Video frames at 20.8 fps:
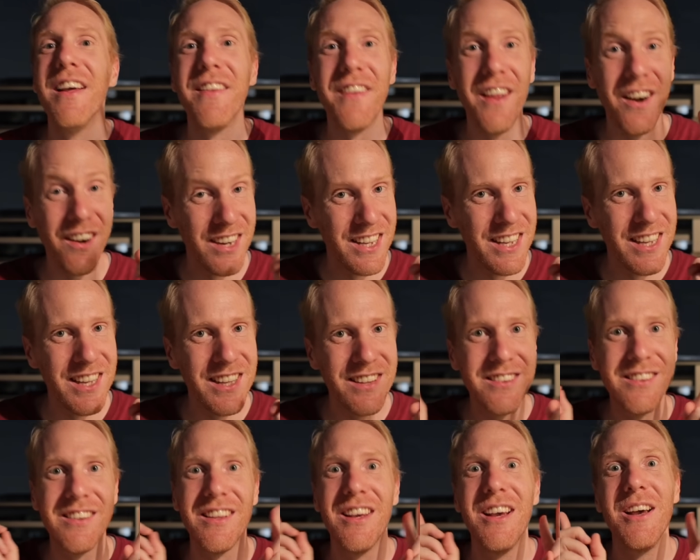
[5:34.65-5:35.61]
There
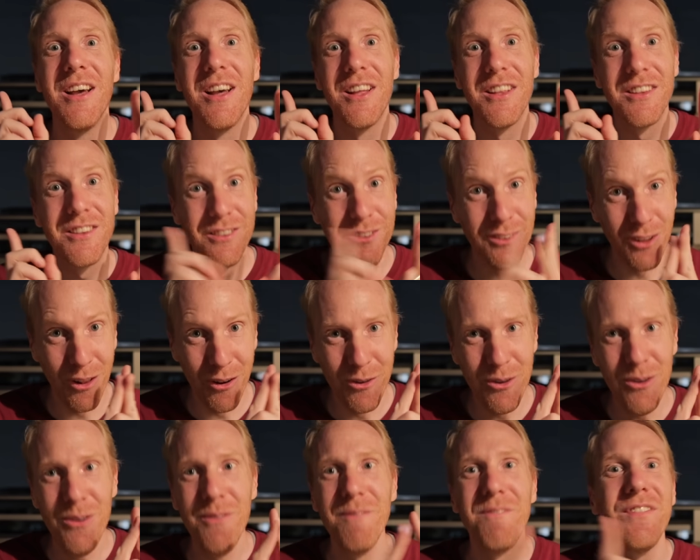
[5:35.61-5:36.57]
is
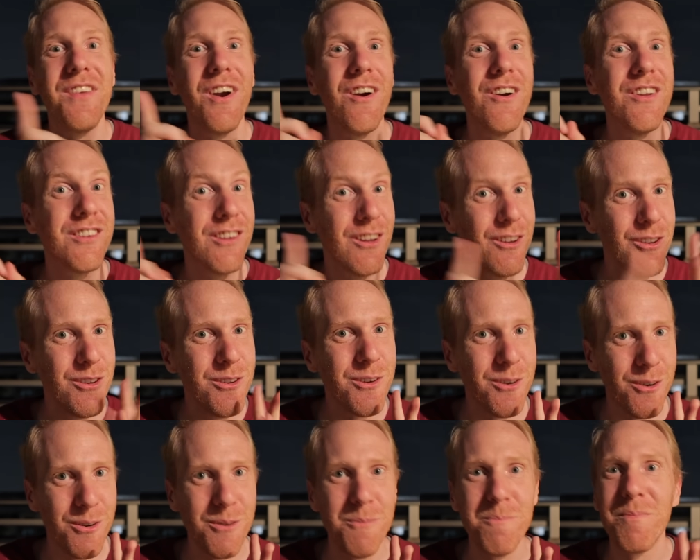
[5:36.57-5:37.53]
solar, there is
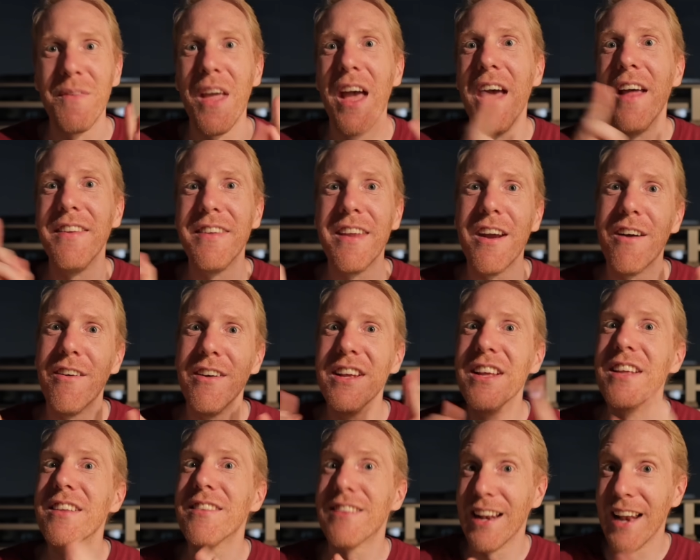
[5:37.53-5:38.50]
lunar, and there
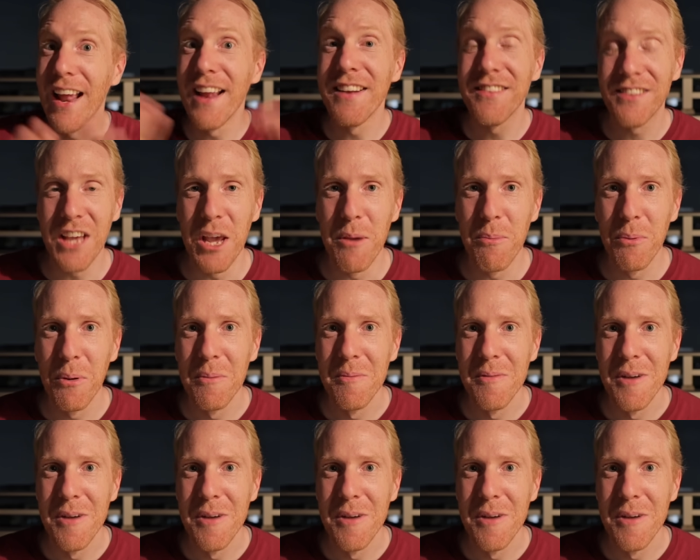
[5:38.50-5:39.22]
is landscape.